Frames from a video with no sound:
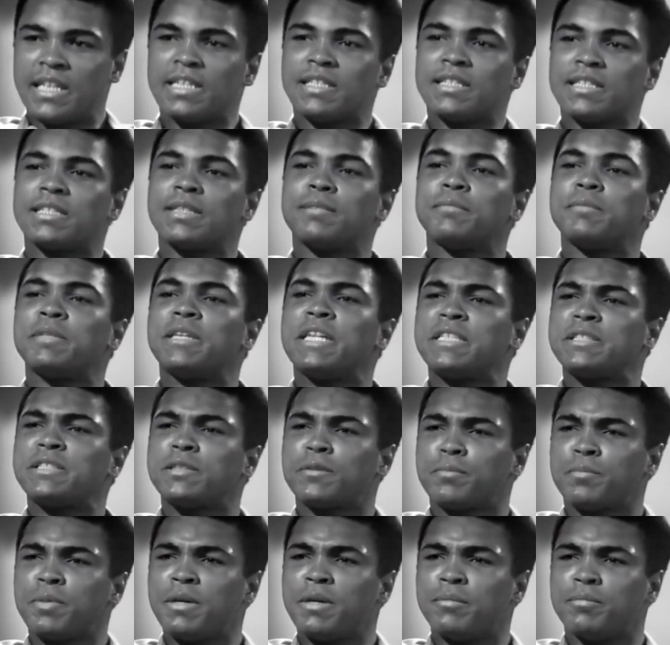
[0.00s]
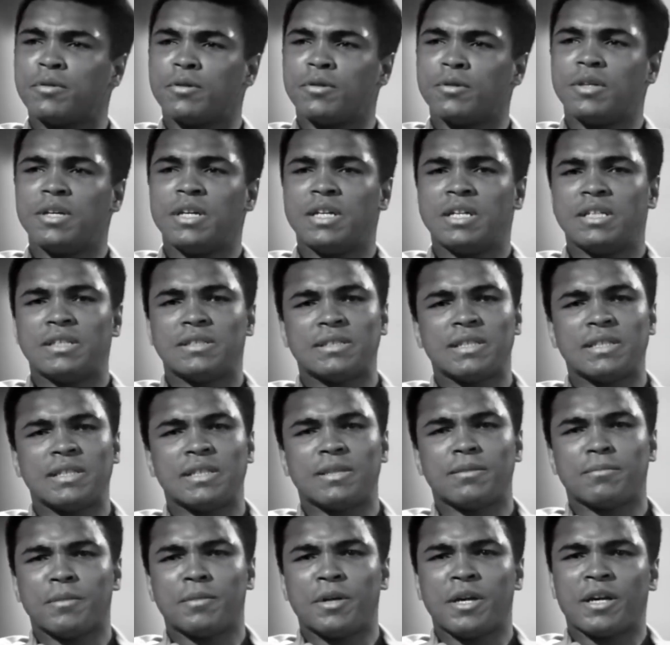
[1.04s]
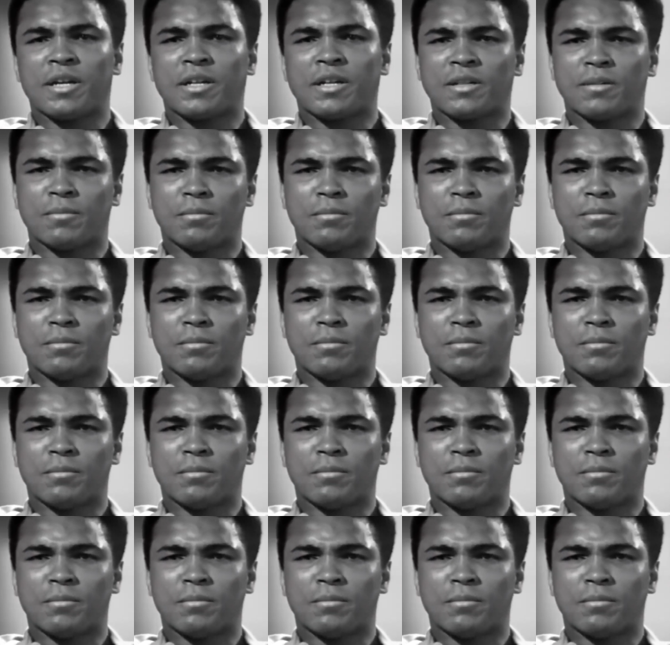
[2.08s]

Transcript: And it intimidates the people. See, in America,